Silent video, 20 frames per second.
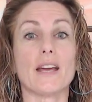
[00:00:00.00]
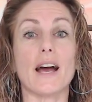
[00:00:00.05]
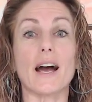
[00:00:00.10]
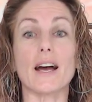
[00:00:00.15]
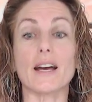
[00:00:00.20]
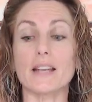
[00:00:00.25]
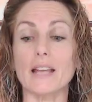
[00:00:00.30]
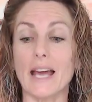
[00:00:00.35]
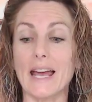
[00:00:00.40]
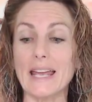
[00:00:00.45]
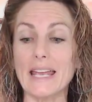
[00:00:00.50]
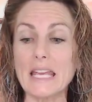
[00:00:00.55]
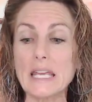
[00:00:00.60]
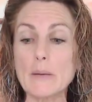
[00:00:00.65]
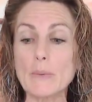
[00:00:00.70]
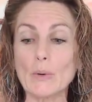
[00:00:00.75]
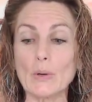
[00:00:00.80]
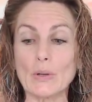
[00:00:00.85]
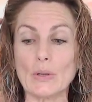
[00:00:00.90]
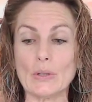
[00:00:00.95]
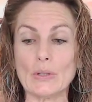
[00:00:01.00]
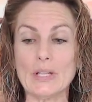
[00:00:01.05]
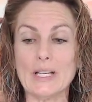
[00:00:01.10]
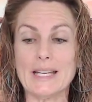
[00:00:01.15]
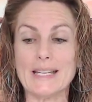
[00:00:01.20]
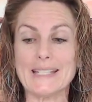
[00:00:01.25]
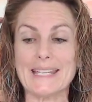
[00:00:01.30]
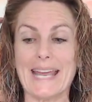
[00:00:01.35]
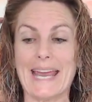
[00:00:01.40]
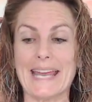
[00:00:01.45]
unable
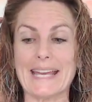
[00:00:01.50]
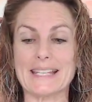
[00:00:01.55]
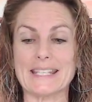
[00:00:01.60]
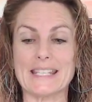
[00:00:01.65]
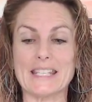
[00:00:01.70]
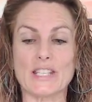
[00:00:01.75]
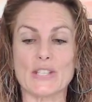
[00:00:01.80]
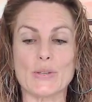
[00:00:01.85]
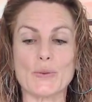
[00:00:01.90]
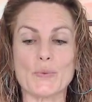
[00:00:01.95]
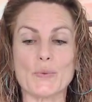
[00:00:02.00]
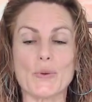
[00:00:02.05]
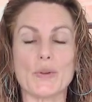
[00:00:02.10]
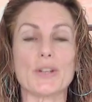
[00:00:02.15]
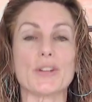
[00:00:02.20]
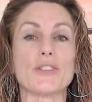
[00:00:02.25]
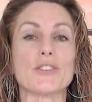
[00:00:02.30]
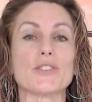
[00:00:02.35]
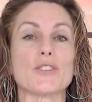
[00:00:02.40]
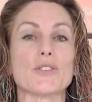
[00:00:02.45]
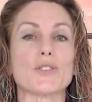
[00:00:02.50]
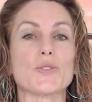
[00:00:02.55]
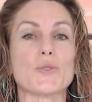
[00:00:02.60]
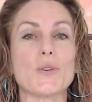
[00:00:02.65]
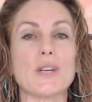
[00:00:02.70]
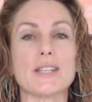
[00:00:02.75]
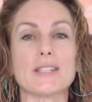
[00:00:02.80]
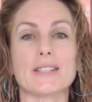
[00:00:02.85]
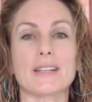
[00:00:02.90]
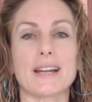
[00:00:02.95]
to access the root of the
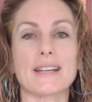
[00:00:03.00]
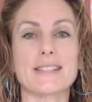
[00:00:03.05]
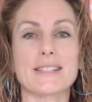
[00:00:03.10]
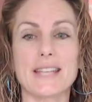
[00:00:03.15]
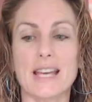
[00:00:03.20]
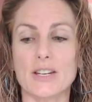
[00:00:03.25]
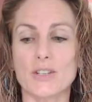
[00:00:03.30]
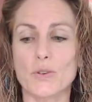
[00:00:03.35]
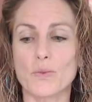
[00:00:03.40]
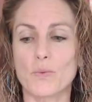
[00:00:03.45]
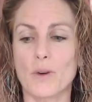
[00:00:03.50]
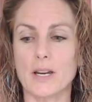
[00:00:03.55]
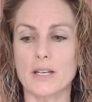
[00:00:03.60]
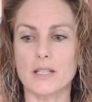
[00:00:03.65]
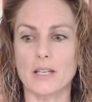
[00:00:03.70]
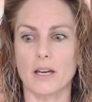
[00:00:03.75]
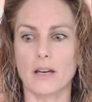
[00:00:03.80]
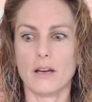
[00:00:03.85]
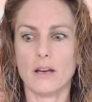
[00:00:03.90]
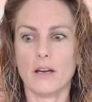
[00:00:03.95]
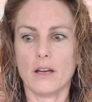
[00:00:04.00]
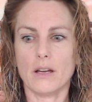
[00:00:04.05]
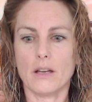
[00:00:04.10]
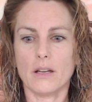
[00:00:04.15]
distress, and I start to wonder